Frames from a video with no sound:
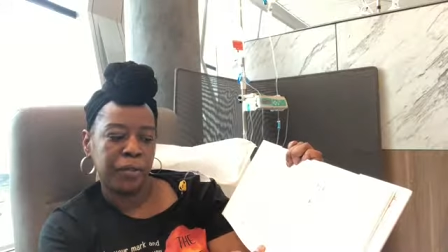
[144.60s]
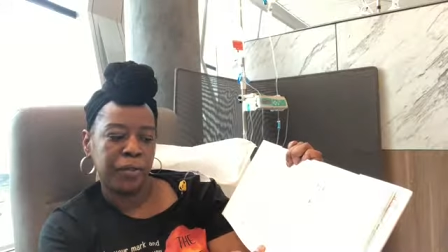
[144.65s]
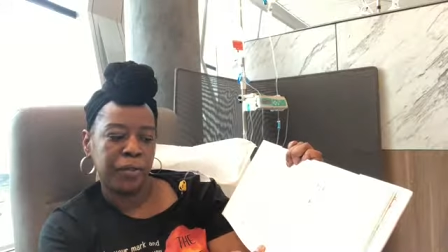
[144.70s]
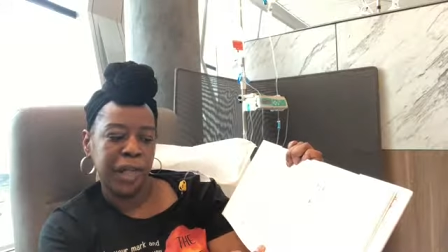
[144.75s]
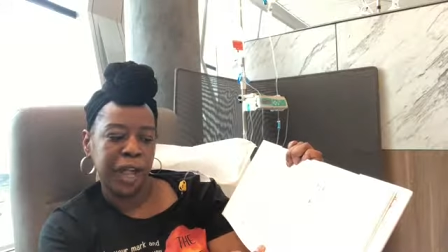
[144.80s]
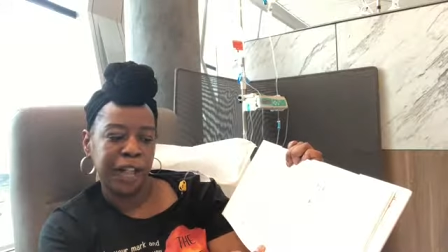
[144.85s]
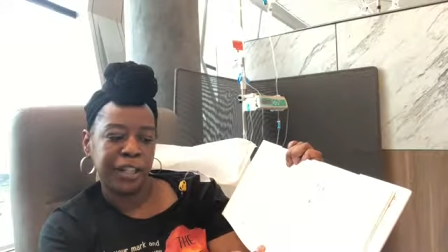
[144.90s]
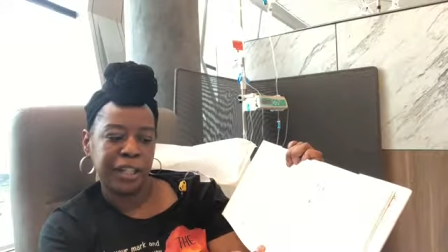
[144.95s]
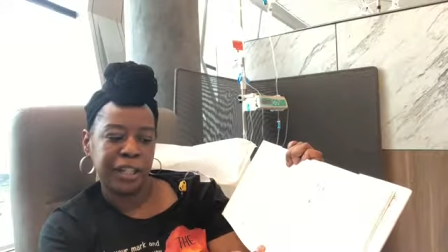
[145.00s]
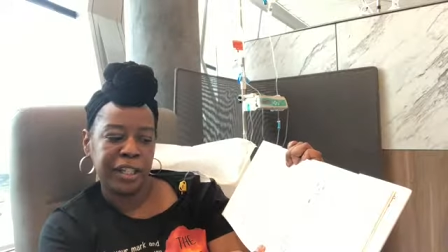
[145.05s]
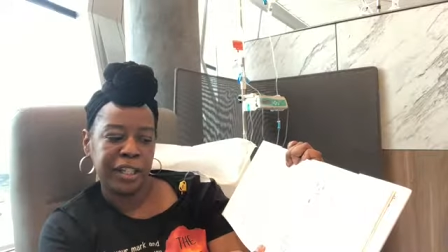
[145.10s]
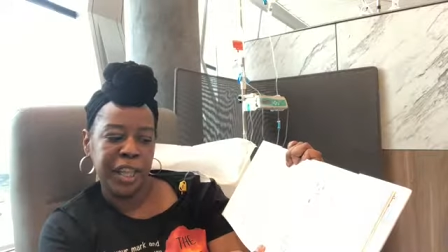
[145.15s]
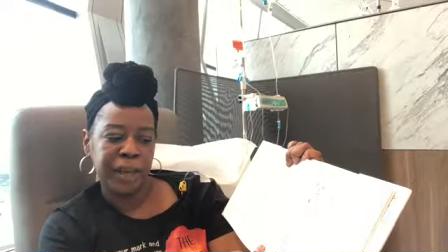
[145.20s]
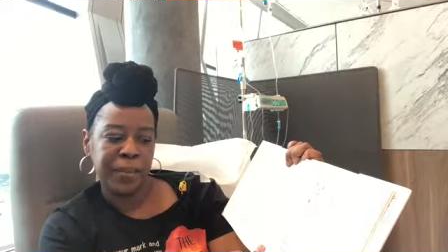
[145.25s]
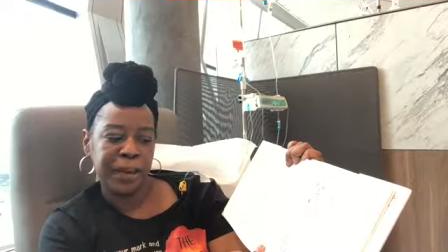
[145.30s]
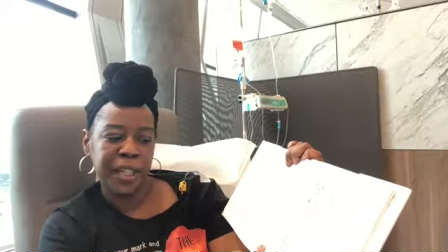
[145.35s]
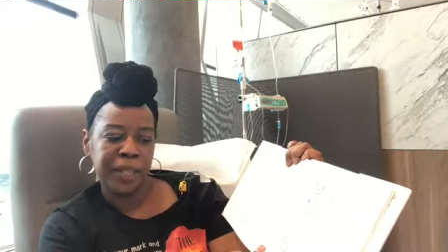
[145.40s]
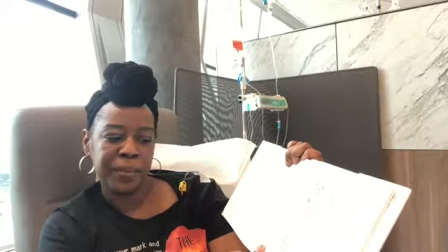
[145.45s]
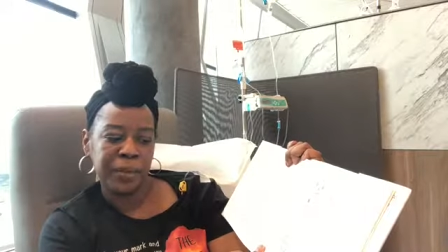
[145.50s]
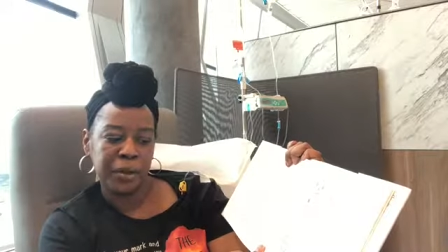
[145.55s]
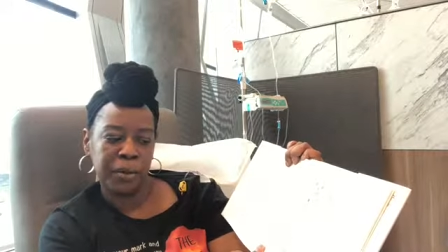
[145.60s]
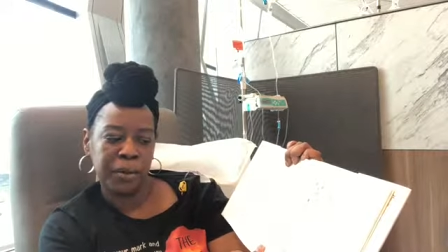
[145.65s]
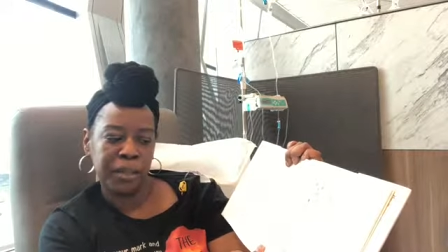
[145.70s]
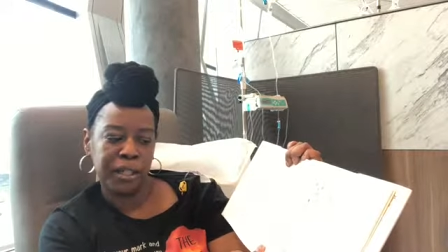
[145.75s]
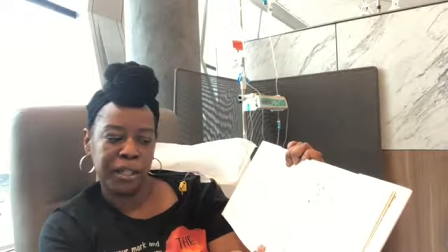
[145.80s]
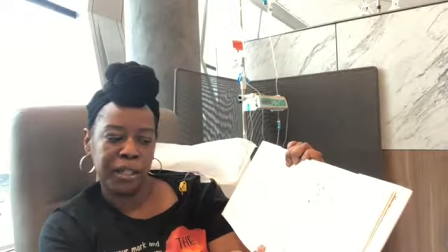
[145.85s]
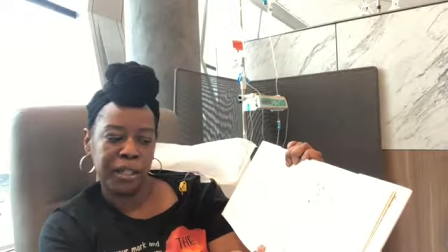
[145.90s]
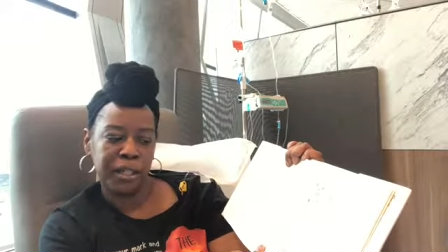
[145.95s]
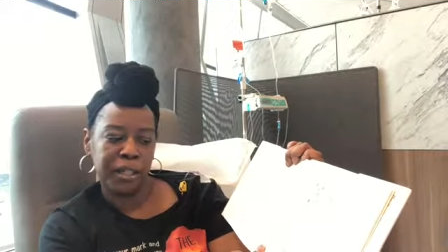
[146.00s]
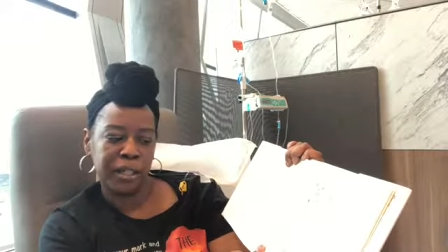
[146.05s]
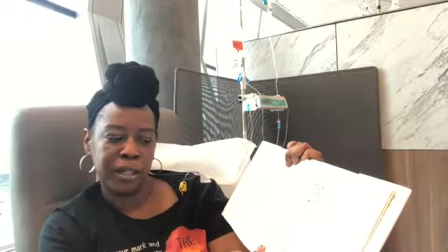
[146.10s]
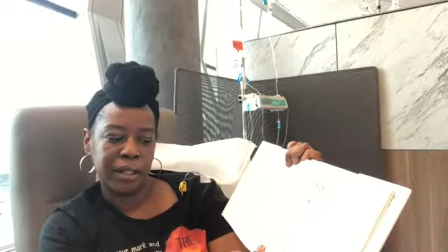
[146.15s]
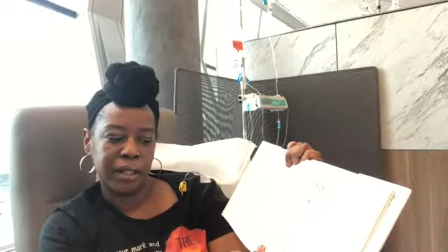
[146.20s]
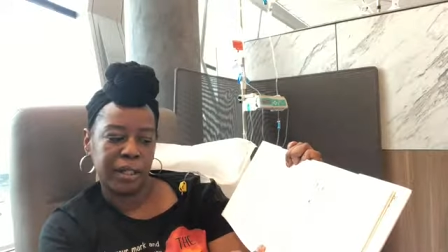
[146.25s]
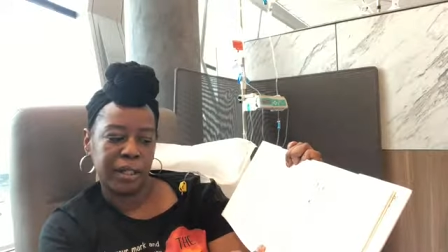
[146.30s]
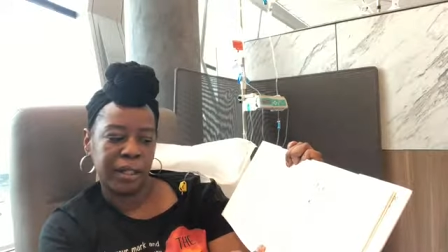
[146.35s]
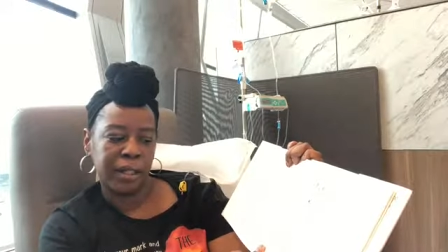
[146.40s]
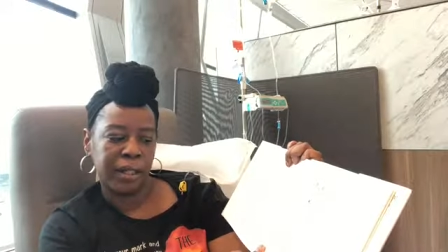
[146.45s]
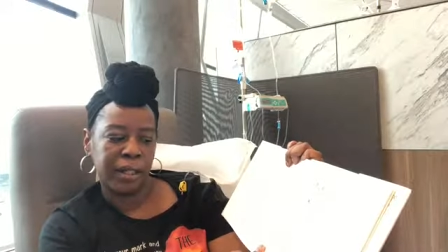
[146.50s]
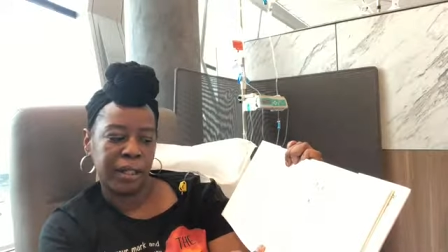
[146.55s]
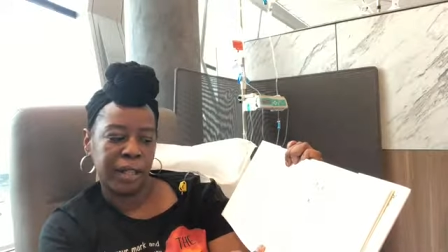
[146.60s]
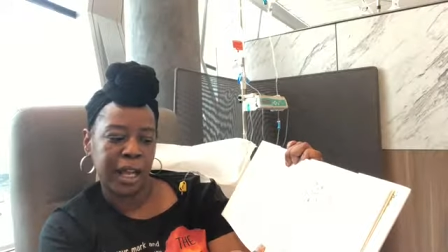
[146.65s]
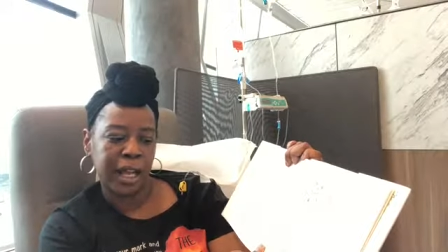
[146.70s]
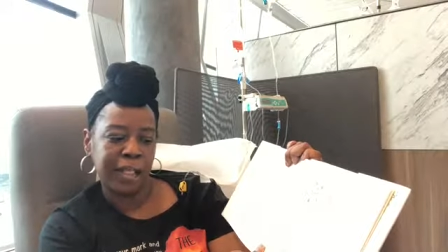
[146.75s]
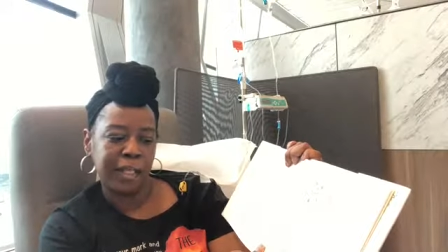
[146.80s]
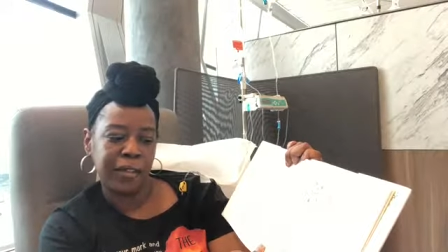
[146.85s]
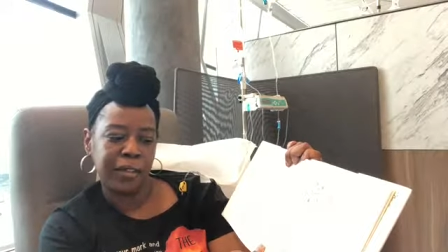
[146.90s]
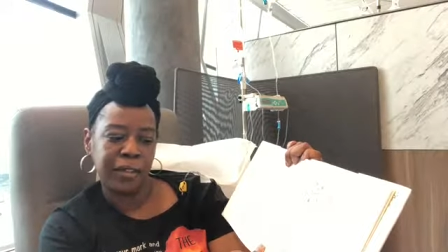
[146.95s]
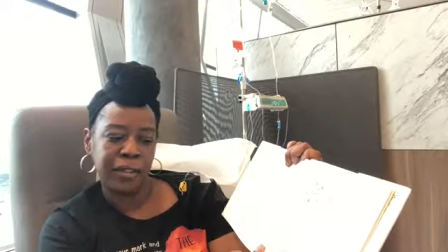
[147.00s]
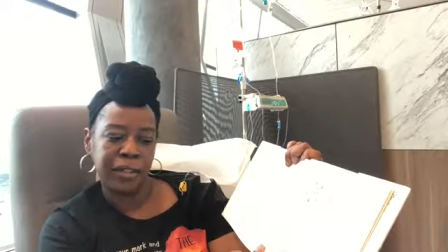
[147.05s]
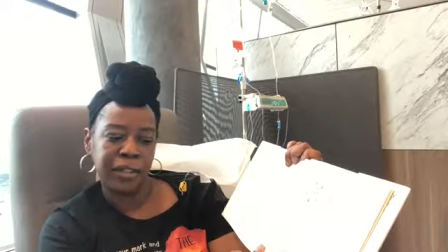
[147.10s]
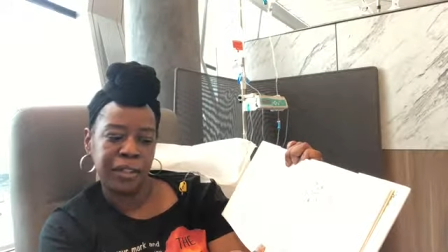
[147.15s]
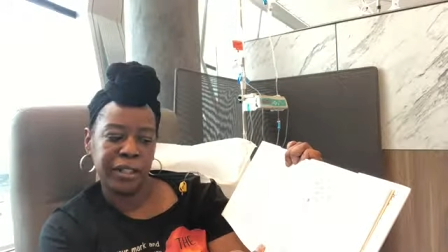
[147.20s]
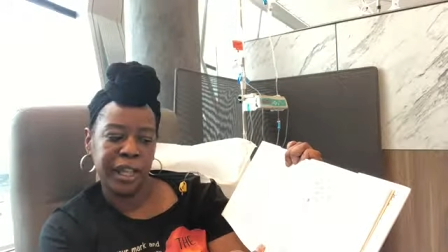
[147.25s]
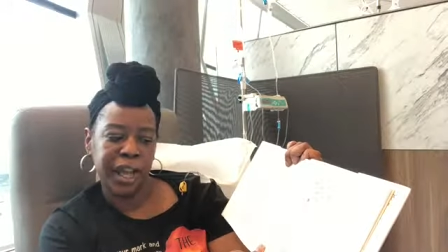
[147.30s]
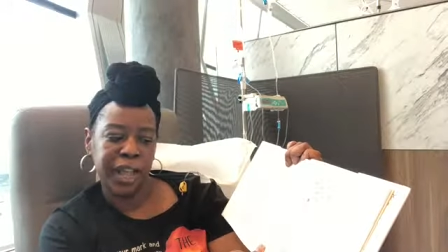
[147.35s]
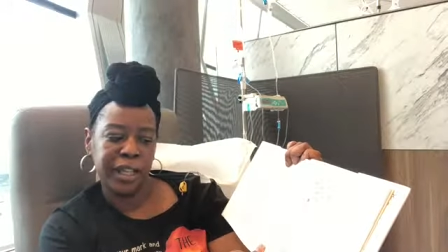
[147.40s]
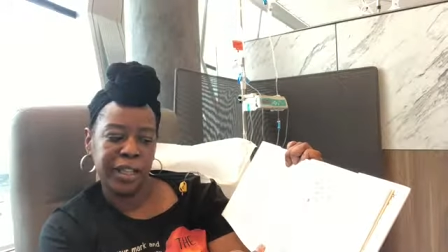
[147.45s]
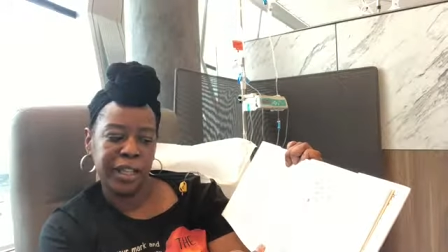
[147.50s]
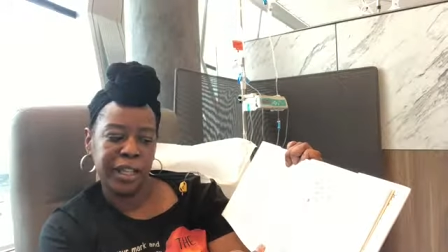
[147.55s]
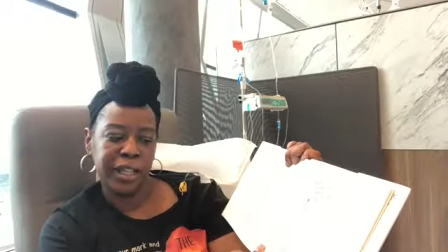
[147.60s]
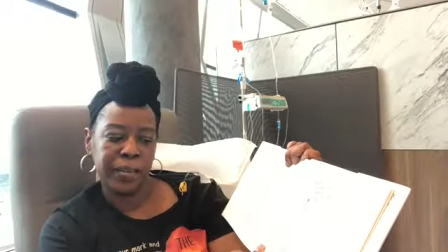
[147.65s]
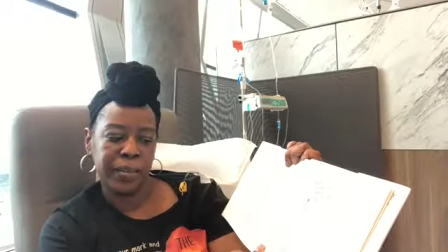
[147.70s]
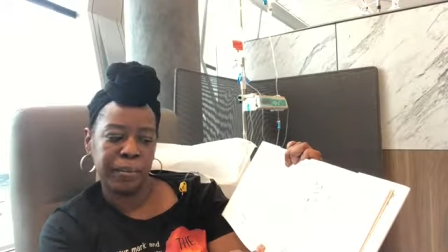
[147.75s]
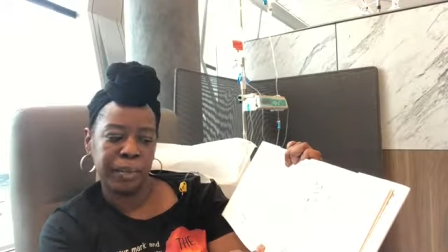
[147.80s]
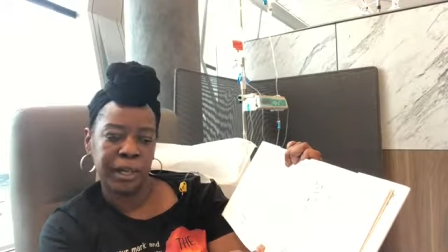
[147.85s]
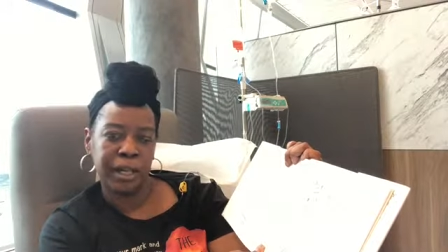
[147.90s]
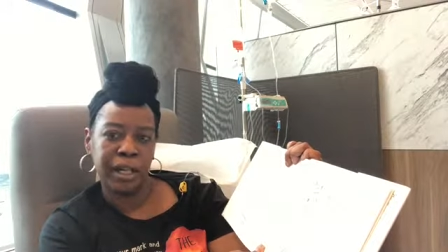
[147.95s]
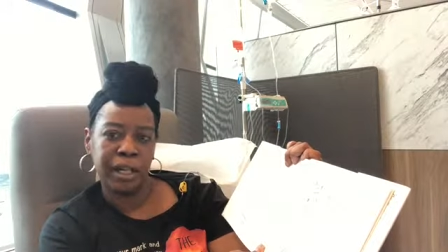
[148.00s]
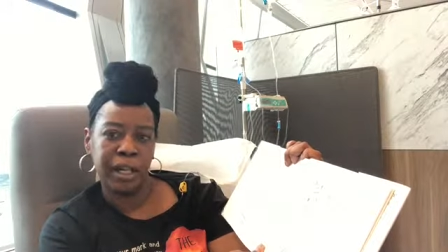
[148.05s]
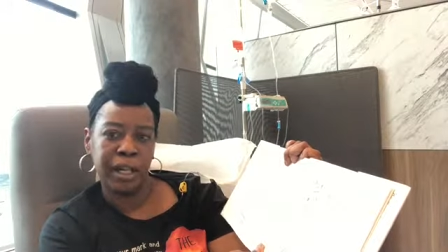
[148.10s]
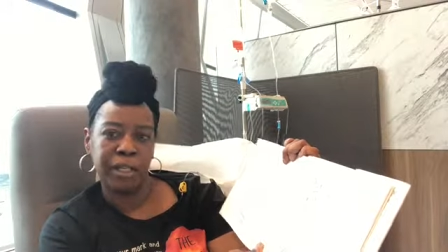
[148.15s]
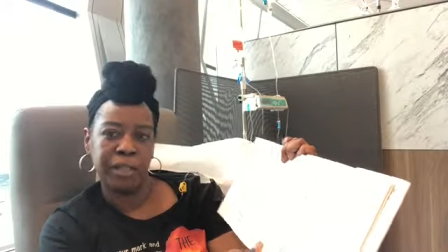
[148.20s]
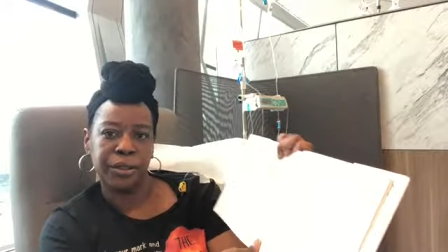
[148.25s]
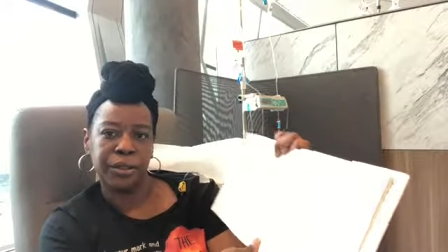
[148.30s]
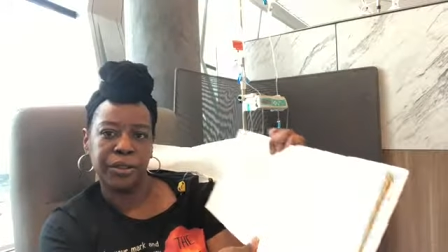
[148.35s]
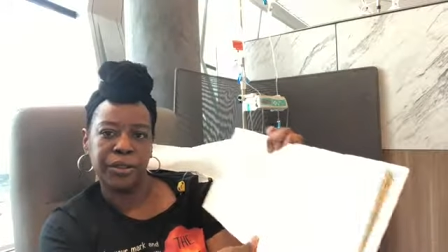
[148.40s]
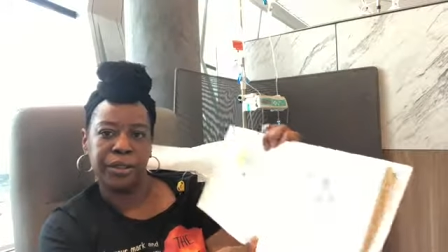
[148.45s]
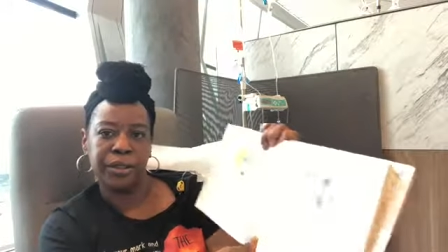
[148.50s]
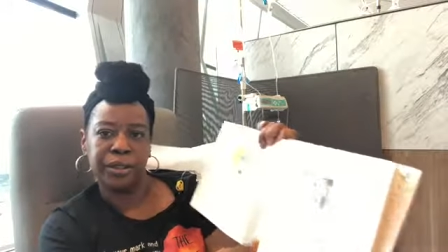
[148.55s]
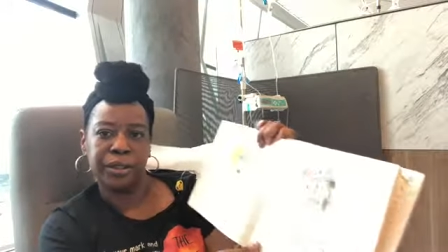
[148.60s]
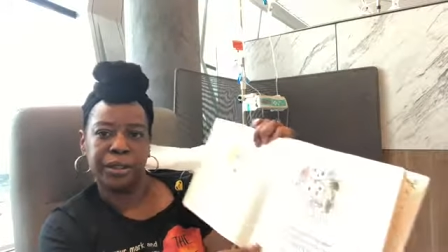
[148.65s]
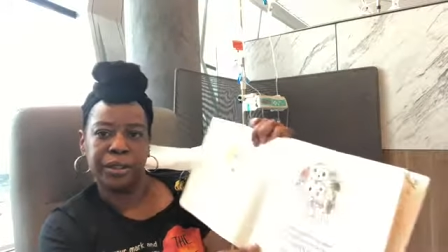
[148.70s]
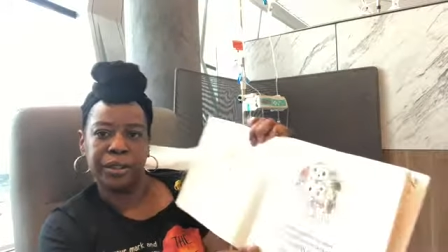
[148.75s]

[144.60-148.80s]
Vashi kept experimenting. Lots of little dots in many colors.